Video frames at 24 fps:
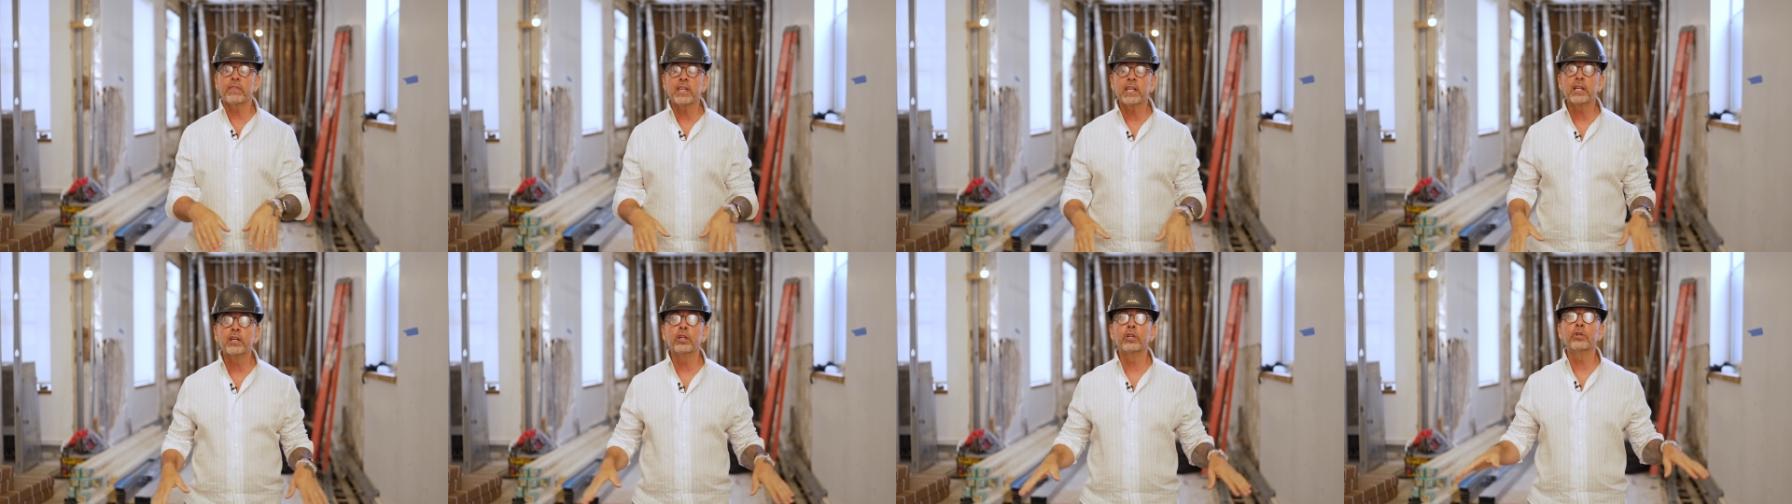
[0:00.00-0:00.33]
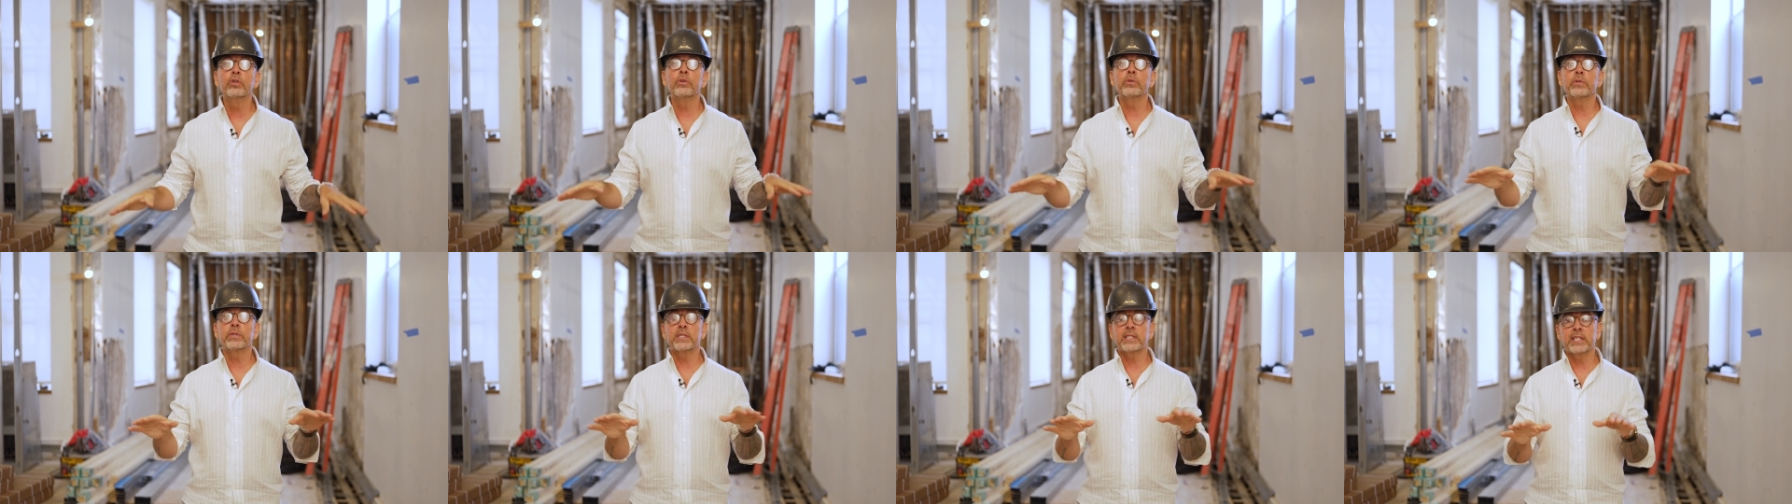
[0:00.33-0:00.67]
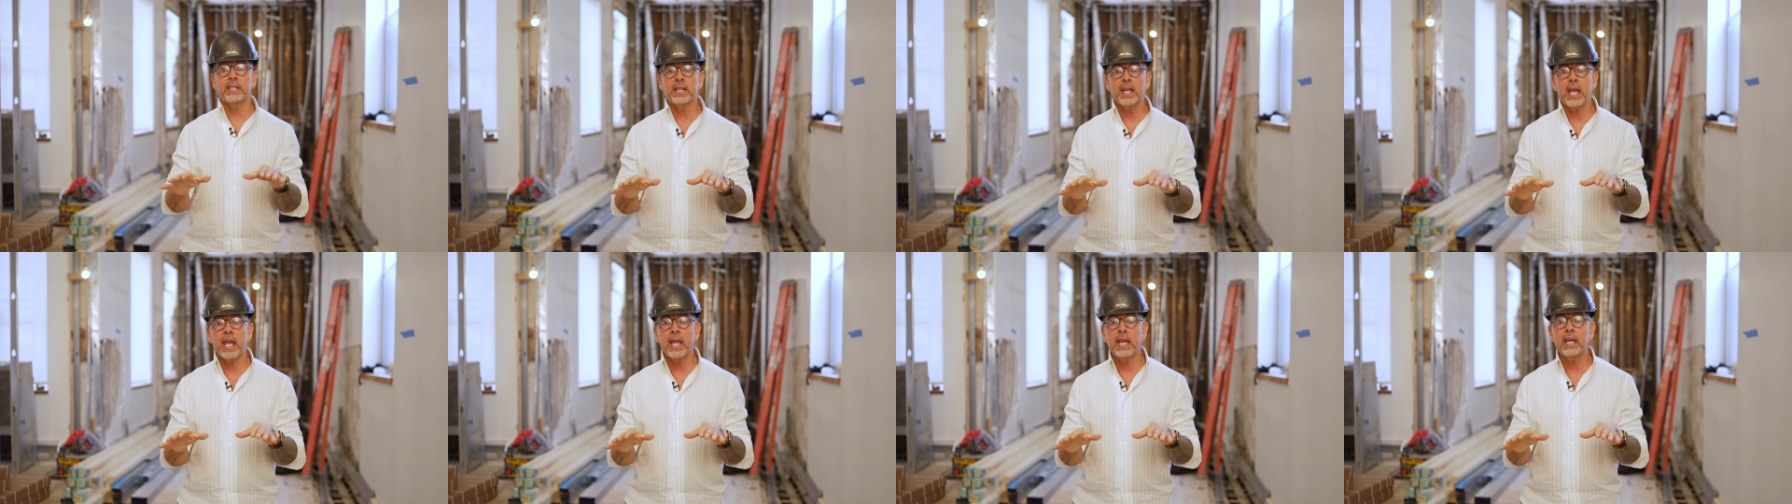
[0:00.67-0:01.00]
the glues
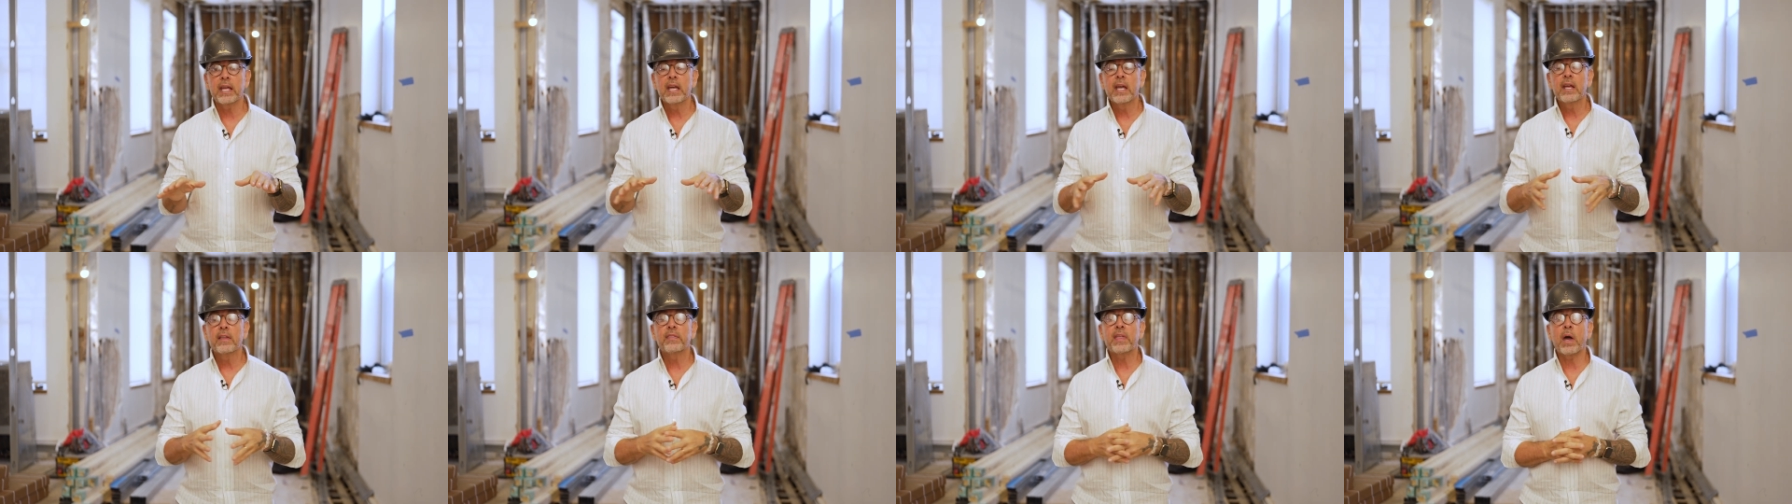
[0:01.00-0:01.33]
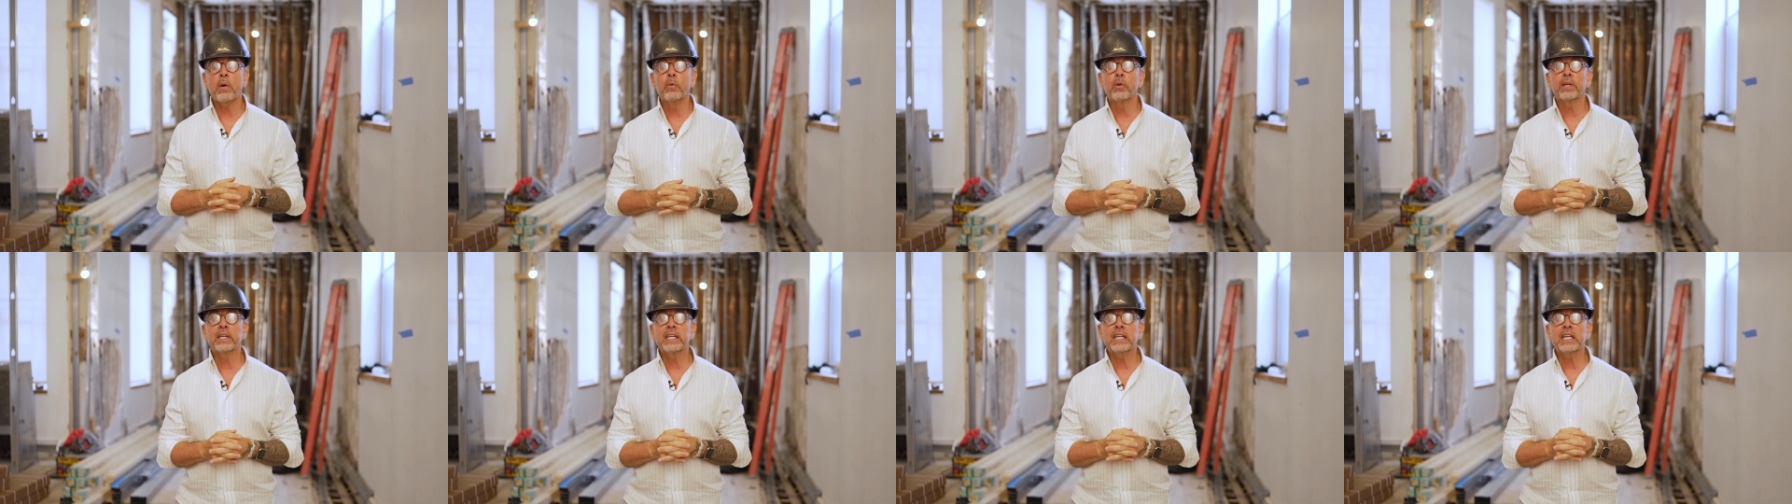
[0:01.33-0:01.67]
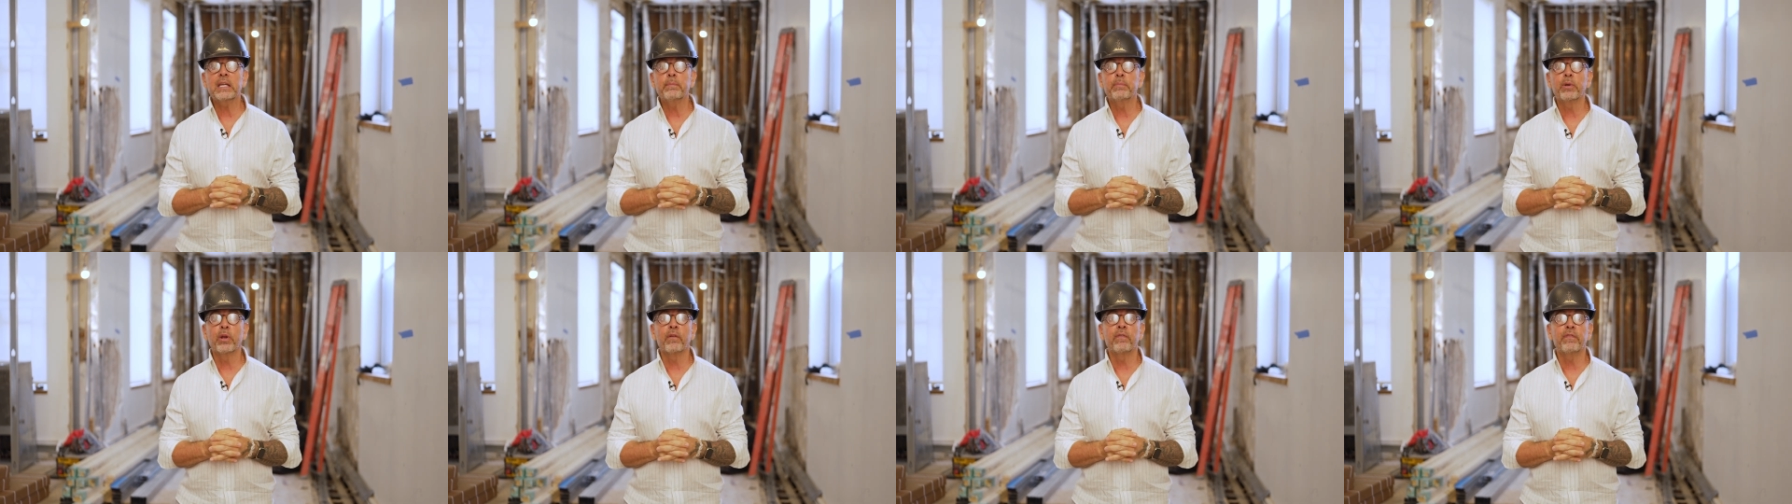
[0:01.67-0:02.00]
today that will
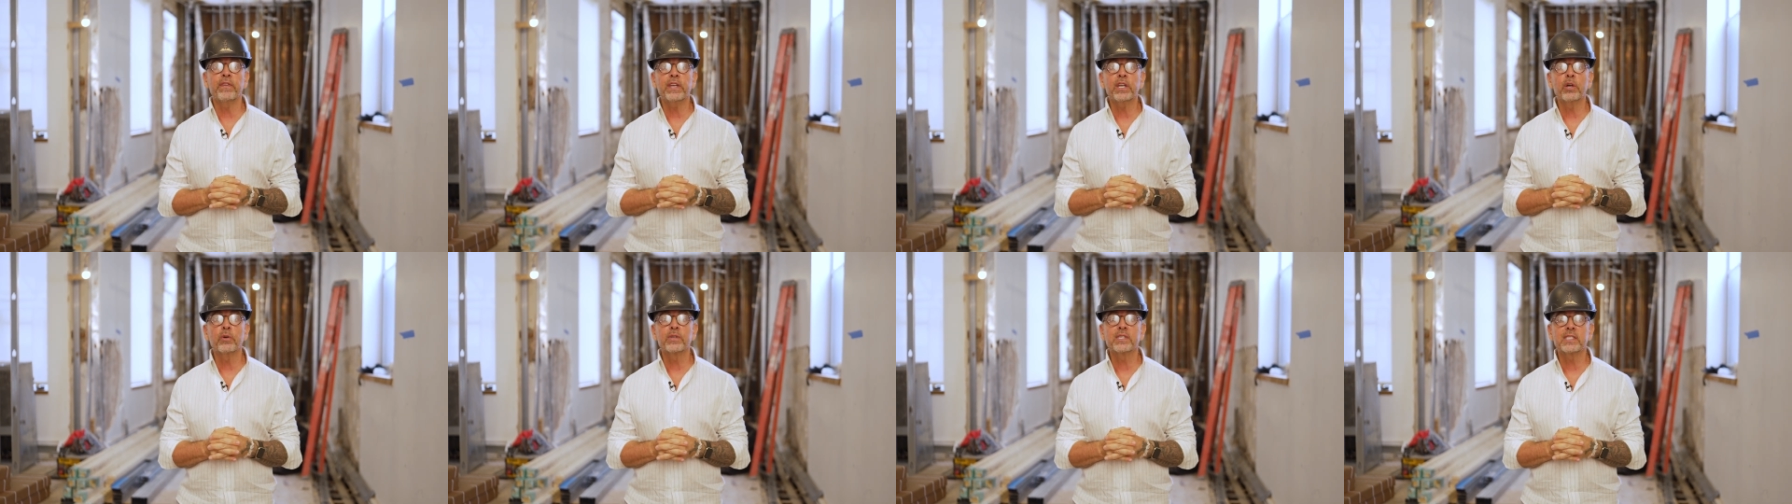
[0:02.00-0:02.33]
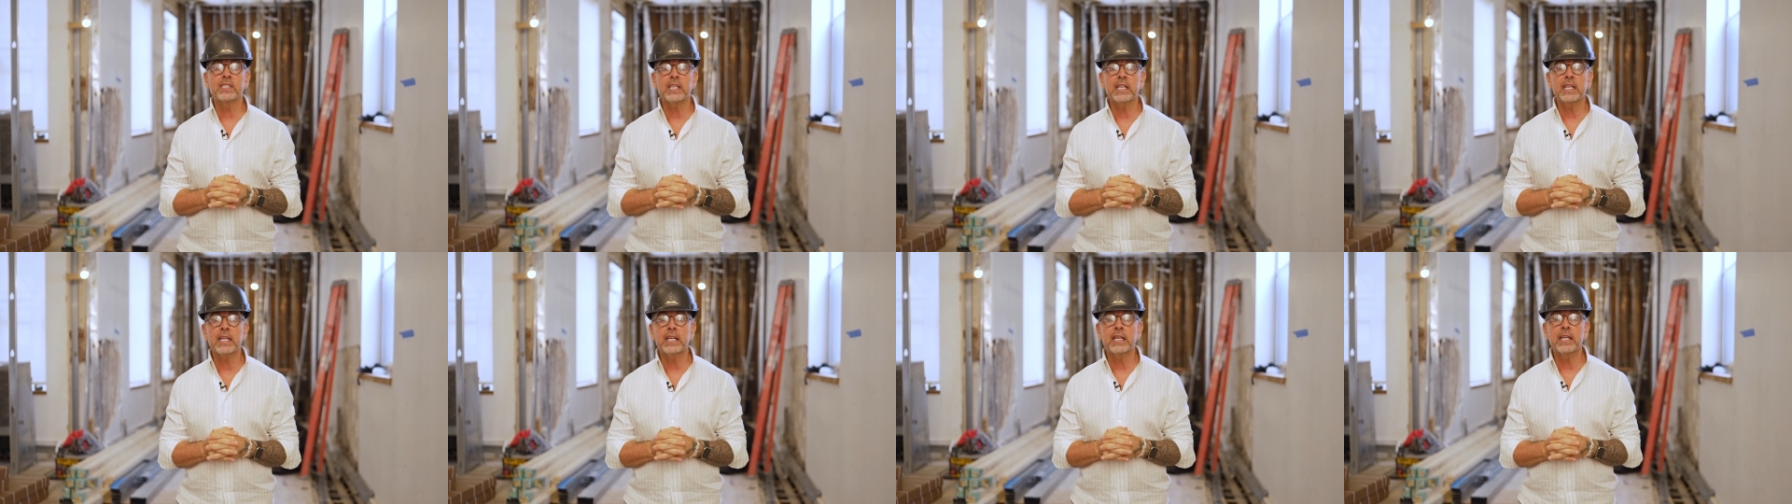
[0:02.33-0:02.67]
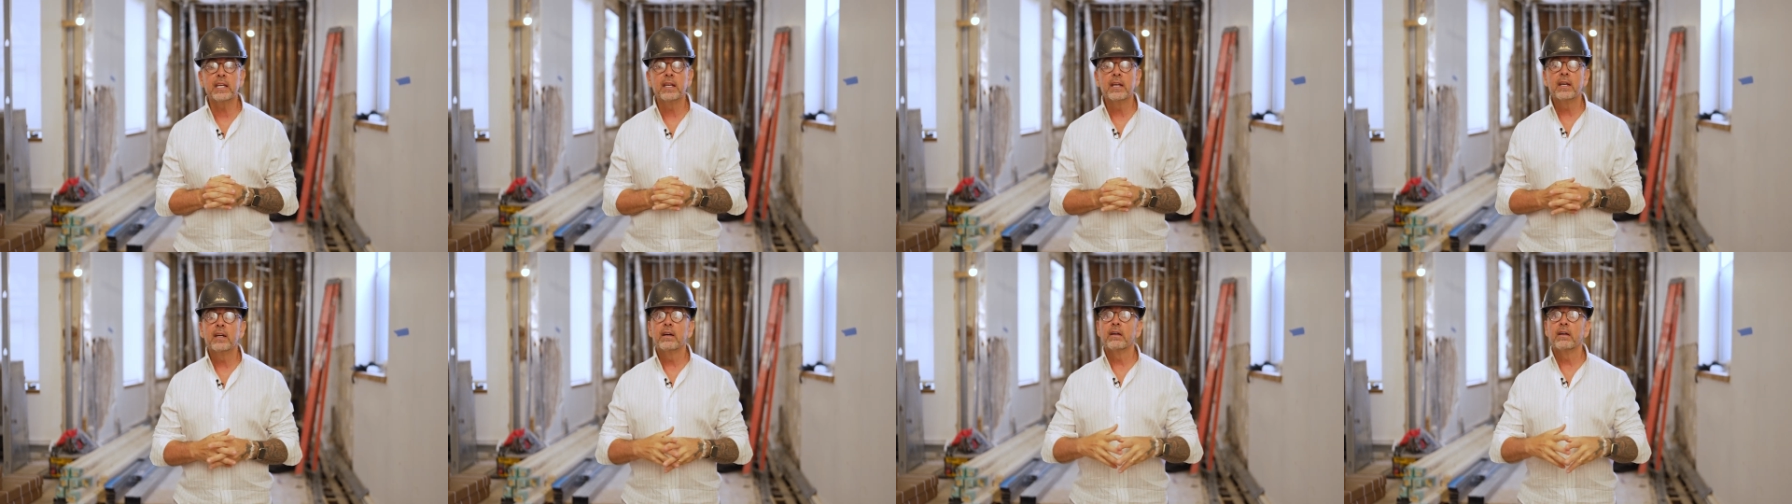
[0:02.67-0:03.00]
keep your VOC